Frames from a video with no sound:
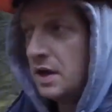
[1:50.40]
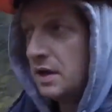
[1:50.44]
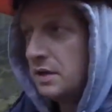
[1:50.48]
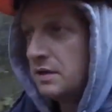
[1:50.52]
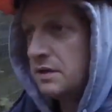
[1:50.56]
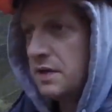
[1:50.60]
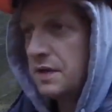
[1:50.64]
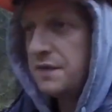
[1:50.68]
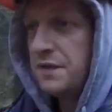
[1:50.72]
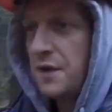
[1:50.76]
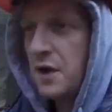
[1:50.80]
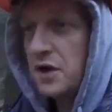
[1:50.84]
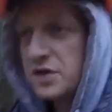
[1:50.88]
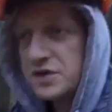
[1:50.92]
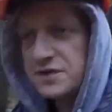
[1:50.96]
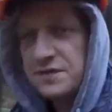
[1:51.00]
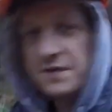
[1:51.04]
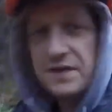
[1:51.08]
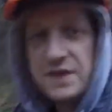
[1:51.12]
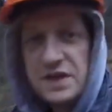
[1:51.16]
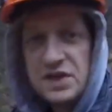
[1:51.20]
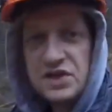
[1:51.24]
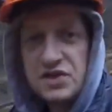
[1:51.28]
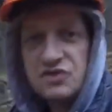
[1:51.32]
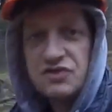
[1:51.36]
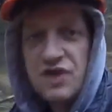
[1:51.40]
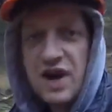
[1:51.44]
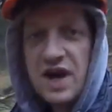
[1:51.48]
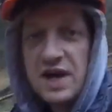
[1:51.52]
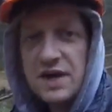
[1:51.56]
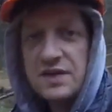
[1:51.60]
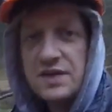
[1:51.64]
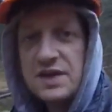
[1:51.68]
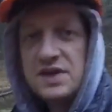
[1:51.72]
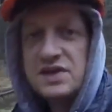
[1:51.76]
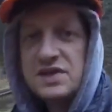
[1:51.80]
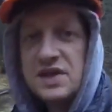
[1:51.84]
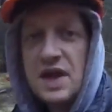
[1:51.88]
the thoughts for this
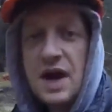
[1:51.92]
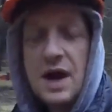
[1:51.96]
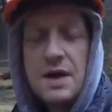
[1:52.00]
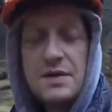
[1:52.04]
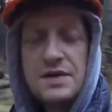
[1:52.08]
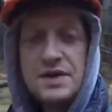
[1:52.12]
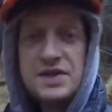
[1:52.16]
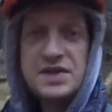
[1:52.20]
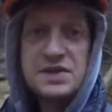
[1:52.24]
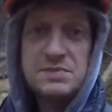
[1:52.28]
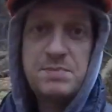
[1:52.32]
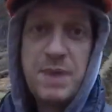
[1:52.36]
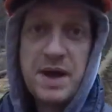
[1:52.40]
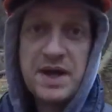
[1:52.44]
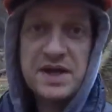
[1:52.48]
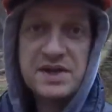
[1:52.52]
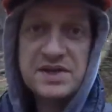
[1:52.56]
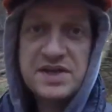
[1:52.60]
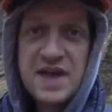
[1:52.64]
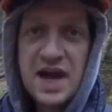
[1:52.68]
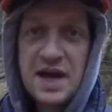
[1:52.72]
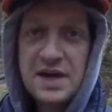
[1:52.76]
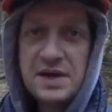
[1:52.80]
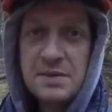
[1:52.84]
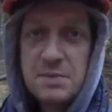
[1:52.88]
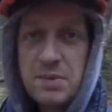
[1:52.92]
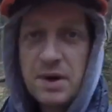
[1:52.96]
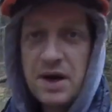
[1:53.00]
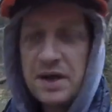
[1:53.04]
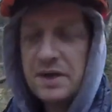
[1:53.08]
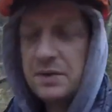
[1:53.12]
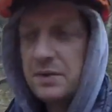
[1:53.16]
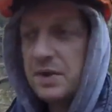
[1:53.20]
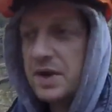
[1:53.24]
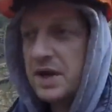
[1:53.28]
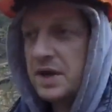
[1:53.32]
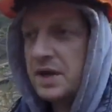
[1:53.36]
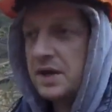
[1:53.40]
track, this is Beggars Canyon, by
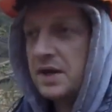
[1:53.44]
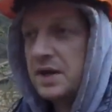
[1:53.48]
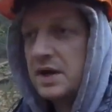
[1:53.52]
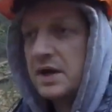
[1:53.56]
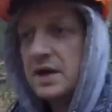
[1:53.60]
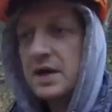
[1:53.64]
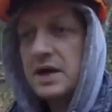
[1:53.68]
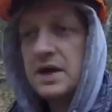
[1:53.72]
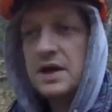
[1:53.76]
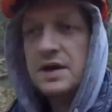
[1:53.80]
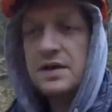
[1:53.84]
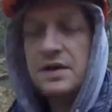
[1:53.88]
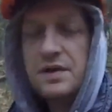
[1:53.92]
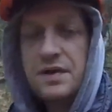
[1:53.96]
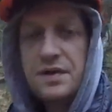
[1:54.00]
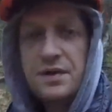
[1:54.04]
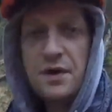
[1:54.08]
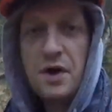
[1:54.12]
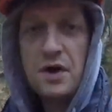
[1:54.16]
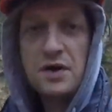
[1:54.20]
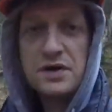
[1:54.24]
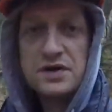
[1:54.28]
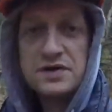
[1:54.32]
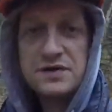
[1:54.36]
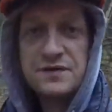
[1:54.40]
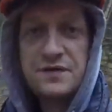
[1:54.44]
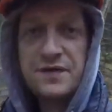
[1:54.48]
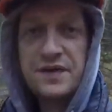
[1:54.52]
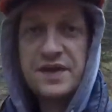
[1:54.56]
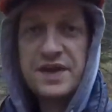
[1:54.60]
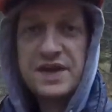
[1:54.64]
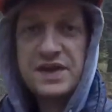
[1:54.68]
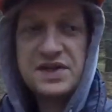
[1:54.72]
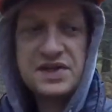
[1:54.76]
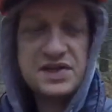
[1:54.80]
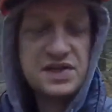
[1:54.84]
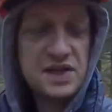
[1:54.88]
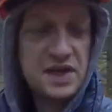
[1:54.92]
the way. The thoughts for
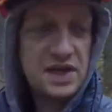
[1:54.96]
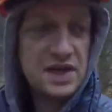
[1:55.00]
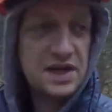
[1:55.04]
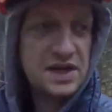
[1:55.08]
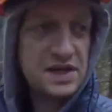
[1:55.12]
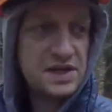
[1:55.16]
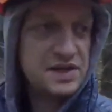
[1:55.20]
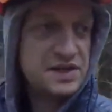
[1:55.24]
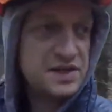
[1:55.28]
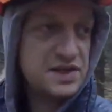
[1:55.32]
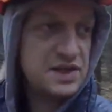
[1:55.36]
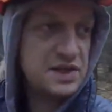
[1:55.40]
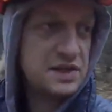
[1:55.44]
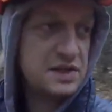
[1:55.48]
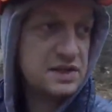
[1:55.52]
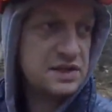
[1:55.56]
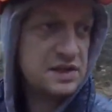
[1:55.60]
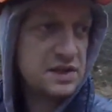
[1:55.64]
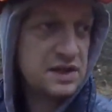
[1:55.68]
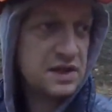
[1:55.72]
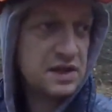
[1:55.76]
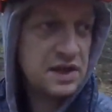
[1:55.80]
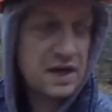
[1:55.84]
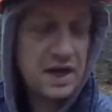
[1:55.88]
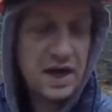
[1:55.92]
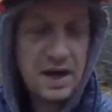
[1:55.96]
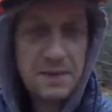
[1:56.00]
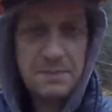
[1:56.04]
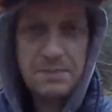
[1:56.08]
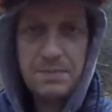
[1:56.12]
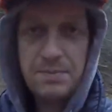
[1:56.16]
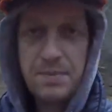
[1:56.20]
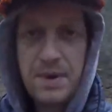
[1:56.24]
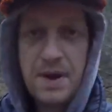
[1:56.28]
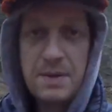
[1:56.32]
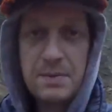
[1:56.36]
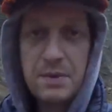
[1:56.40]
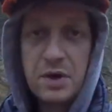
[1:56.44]
this is, I'm
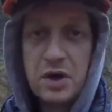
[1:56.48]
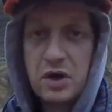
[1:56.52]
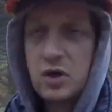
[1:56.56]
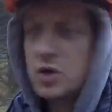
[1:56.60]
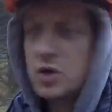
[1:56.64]
going to